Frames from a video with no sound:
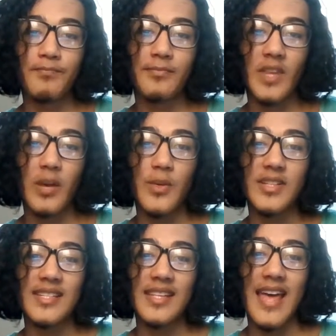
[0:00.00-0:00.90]
we
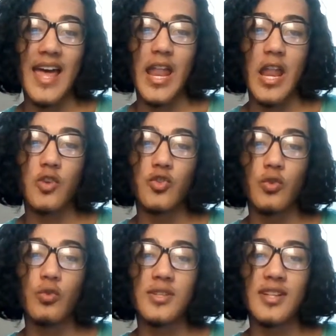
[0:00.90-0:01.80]
see that
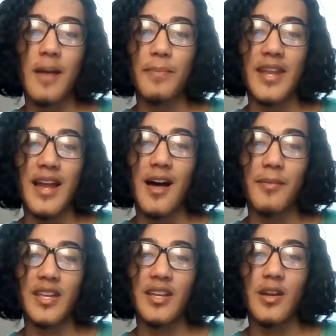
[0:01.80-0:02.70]
Usopp and
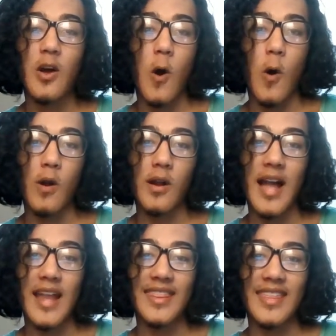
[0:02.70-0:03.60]
Nami are
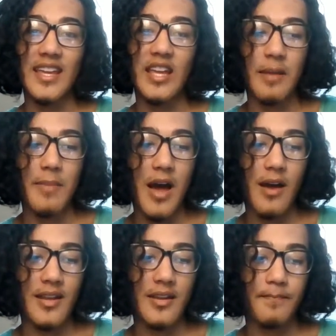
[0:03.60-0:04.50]
kind of thinking about
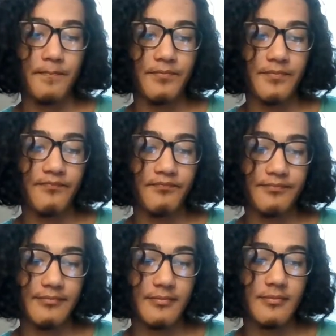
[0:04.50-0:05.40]
it
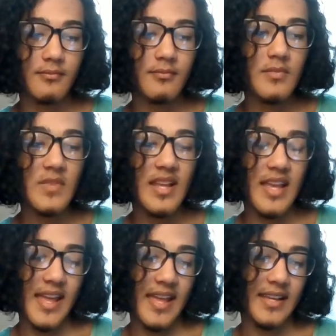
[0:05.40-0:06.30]

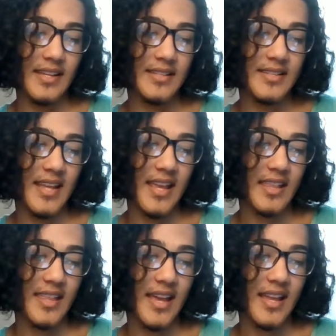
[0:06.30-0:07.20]
and saying
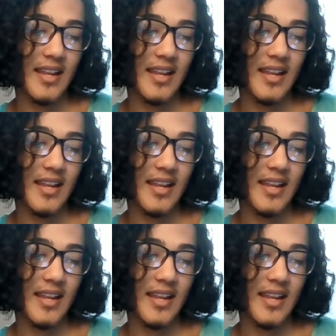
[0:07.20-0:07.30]
that